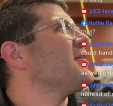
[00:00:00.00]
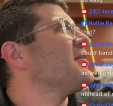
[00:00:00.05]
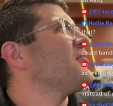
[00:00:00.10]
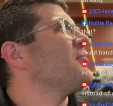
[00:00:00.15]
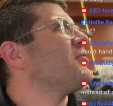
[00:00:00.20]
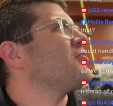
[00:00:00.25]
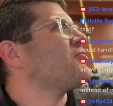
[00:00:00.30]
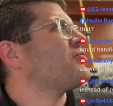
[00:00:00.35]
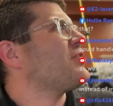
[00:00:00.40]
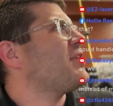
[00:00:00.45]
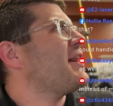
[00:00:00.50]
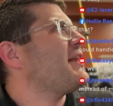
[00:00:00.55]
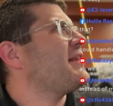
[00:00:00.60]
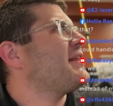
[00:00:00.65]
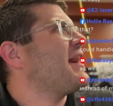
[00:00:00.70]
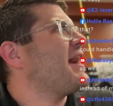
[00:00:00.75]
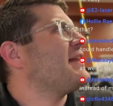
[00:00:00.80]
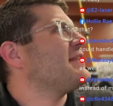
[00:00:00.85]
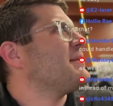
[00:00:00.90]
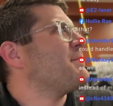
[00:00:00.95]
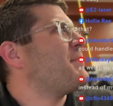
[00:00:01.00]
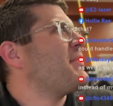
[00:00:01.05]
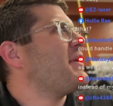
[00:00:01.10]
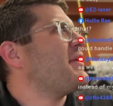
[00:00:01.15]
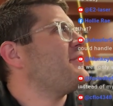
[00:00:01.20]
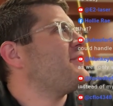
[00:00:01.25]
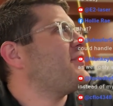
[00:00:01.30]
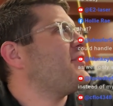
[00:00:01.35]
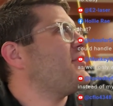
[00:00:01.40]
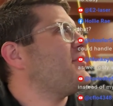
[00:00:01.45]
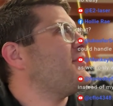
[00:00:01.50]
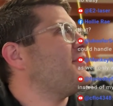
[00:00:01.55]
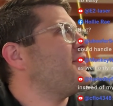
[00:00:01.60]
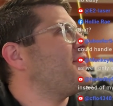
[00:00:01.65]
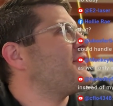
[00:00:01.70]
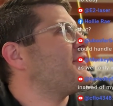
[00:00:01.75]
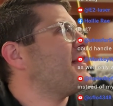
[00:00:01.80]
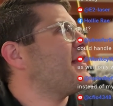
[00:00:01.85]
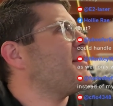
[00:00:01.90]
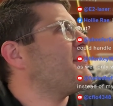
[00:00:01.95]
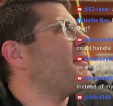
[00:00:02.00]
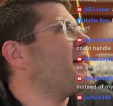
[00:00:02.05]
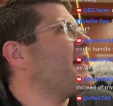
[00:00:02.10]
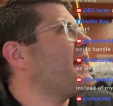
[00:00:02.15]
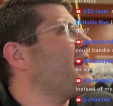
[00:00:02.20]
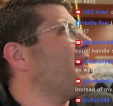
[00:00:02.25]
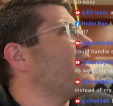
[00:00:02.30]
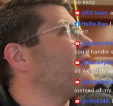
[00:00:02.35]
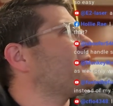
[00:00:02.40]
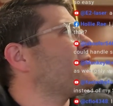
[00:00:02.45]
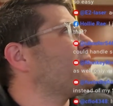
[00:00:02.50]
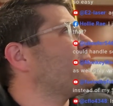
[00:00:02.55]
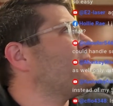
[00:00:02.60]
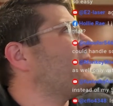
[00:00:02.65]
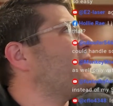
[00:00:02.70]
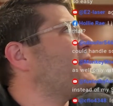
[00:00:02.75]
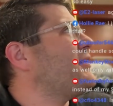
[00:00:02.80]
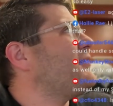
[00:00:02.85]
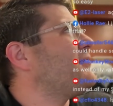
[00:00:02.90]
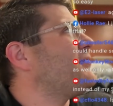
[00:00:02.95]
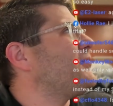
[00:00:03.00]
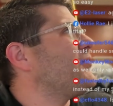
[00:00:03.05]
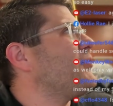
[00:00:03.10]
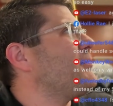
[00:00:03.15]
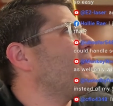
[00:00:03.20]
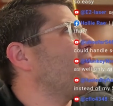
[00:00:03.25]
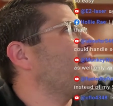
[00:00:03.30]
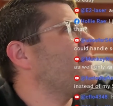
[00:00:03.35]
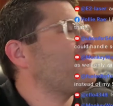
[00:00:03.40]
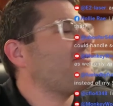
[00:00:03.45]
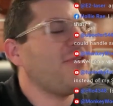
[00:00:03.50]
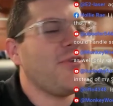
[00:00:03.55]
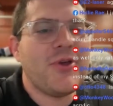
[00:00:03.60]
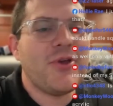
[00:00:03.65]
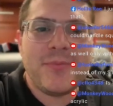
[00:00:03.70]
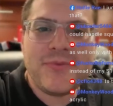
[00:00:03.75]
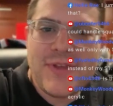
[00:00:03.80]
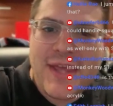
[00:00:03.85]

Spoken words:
Wish I had gotten the P2 instead of my S1 fueled by fumes.